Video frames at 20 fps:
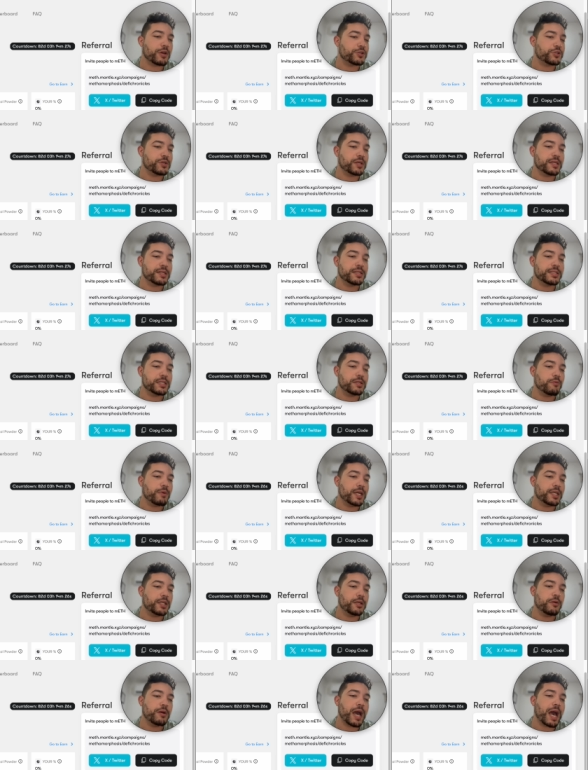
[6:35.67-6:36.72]
As you can see
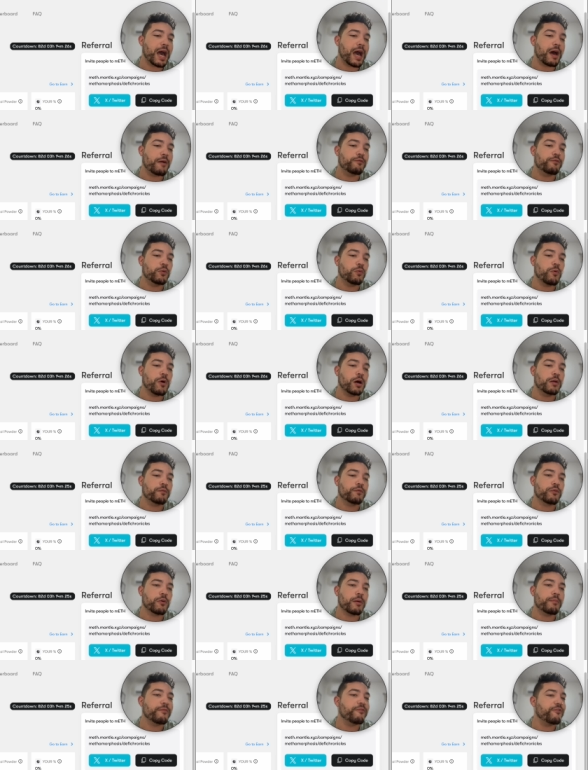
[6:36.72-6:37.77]
right here, I have the one
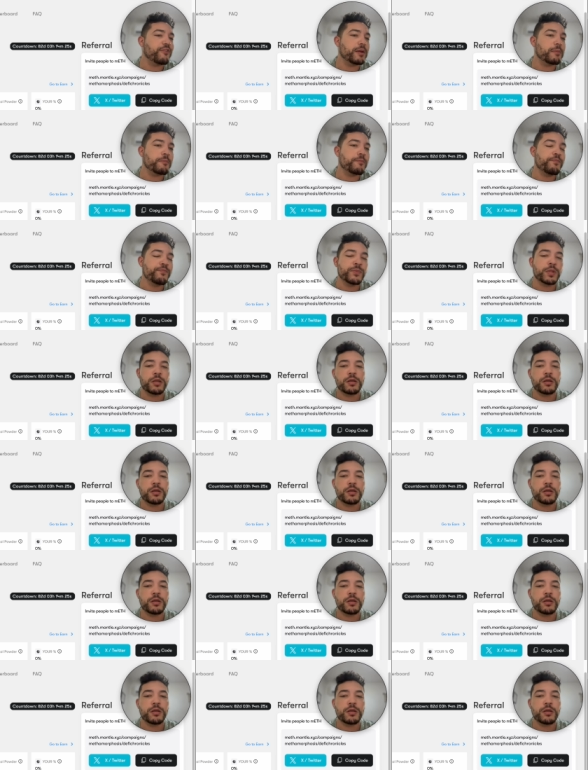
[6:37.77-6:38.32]
from FIP,